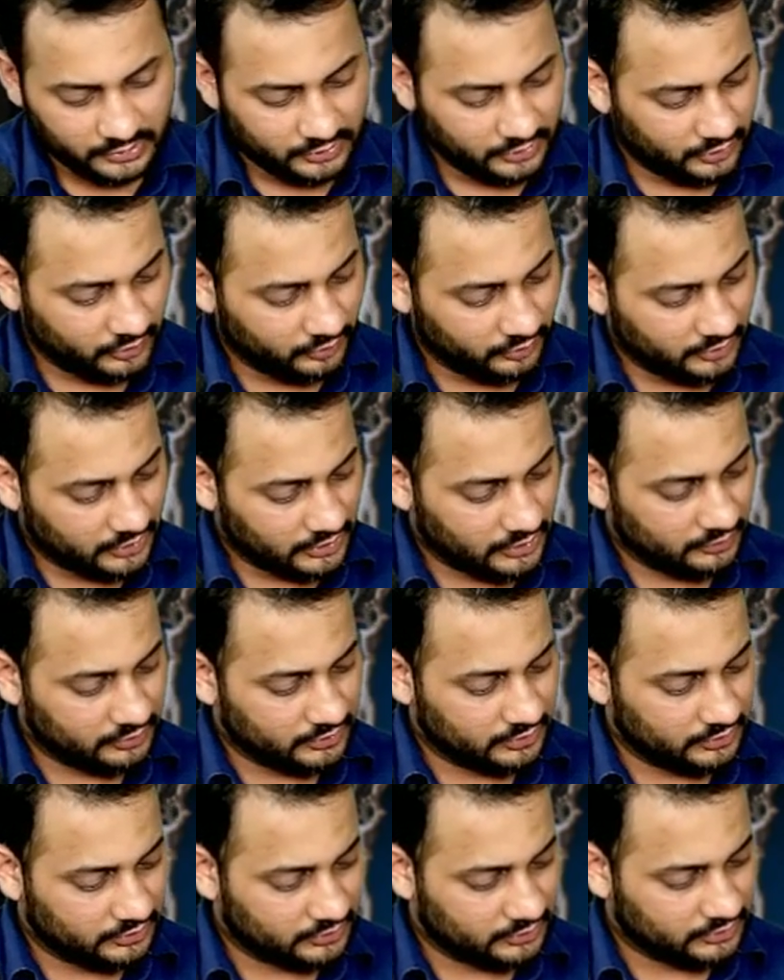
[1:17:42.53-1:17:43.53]

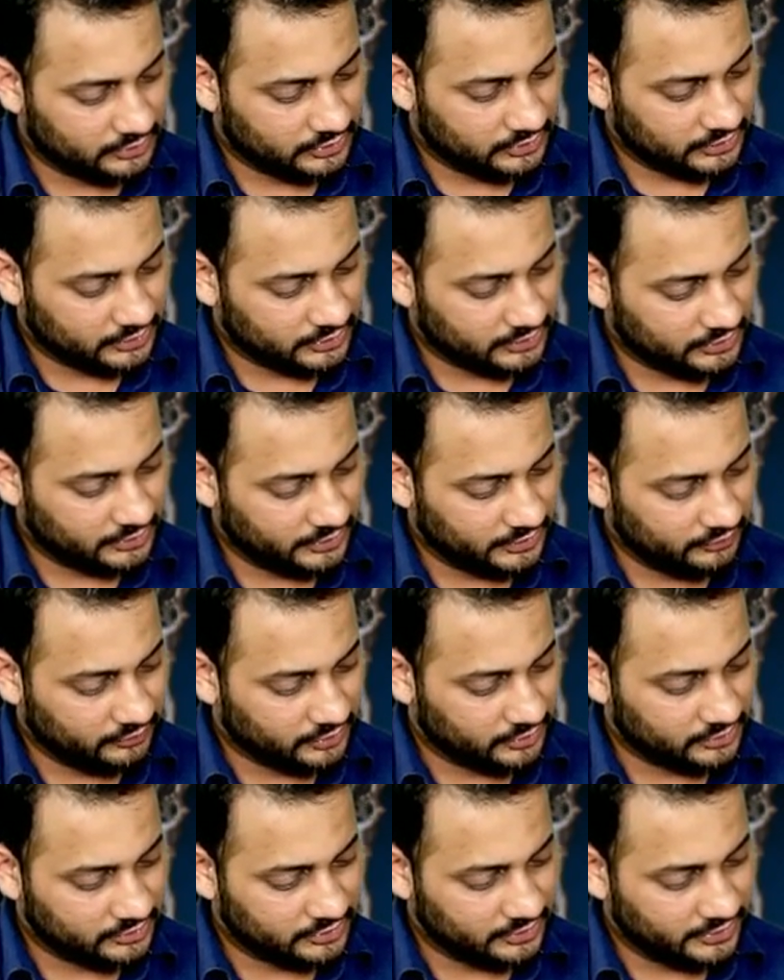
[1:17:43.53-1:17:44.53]
2016
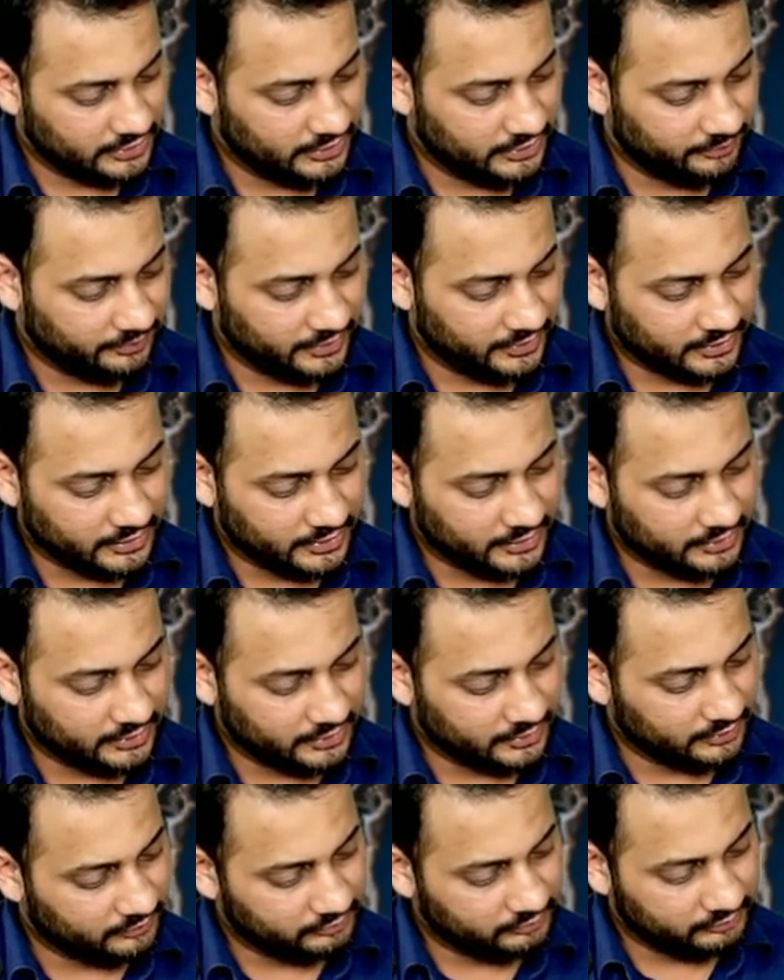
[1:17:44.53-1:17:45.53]
was the leap year, I
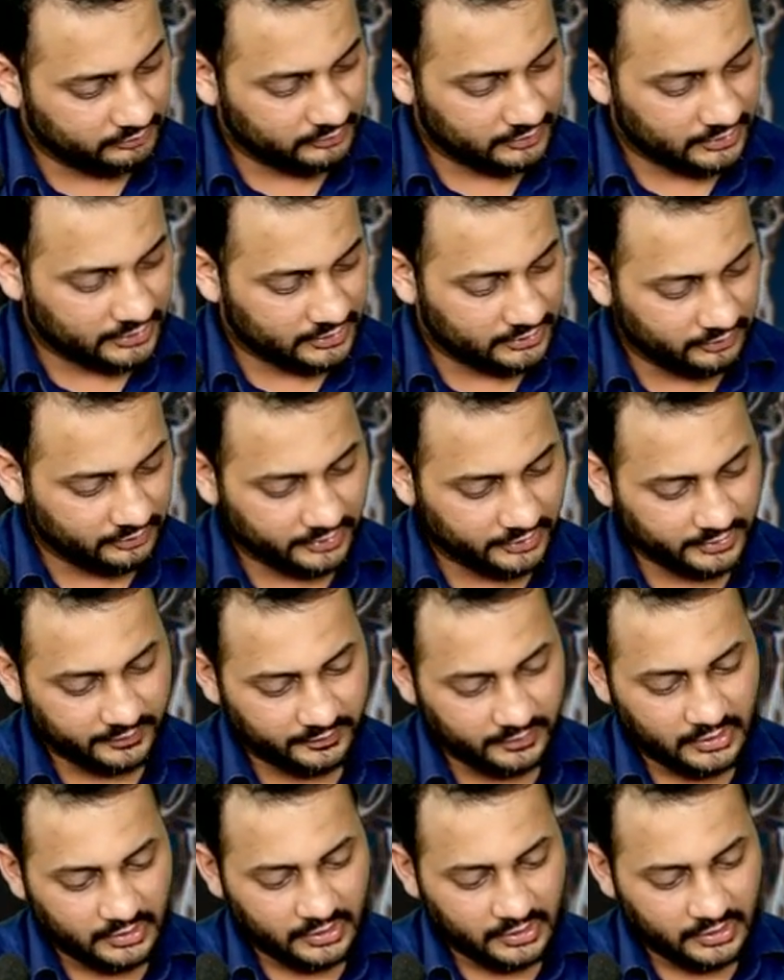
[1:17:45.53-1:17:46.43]
think. That's okay.